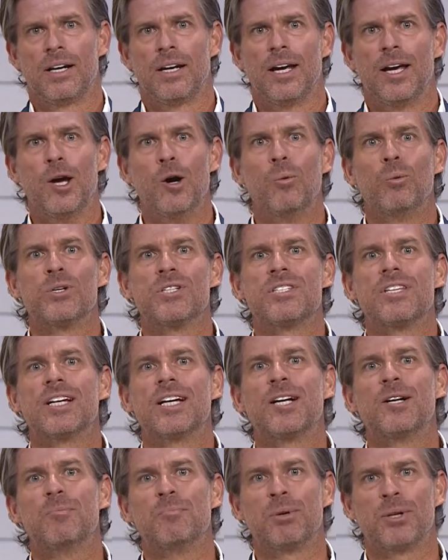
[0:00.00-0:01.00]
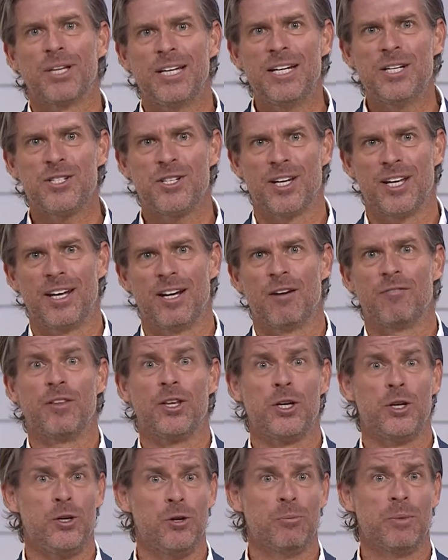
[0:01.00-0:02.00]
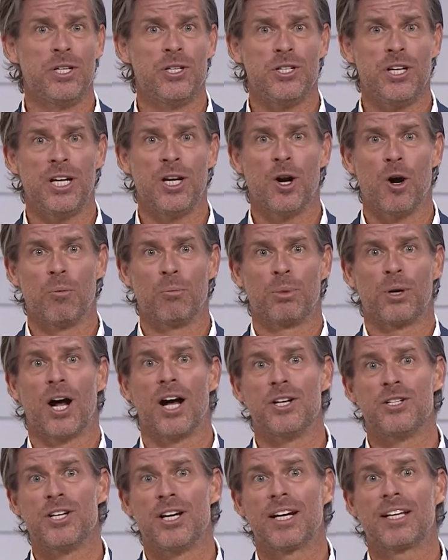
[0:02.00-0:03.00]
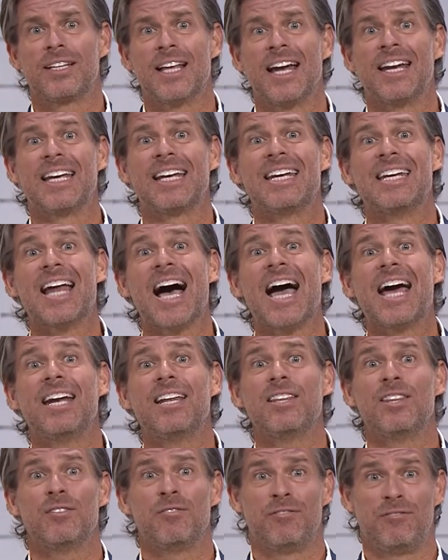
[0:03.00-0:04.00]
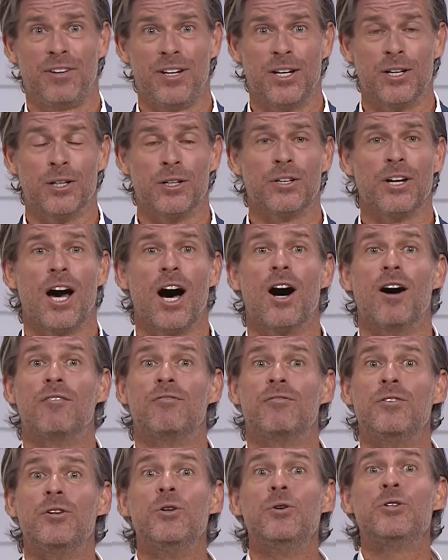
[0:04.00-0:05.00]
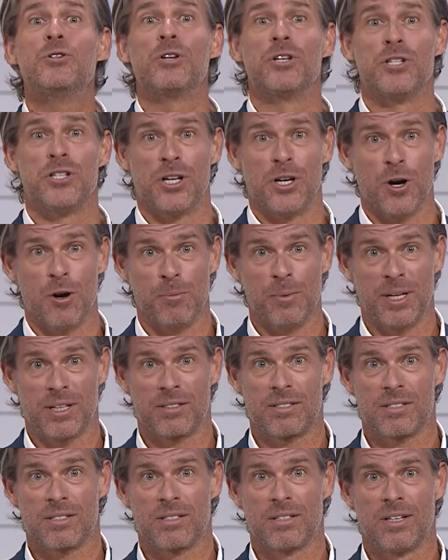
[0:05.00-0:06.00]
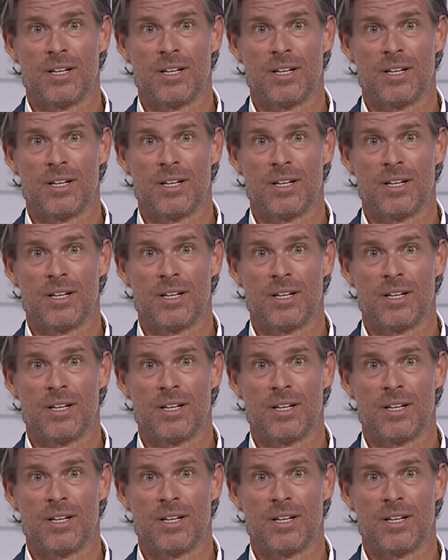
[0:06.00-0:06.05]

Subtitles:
It was the completion of the Human Genome Project that ignited the field of nutrigenomics,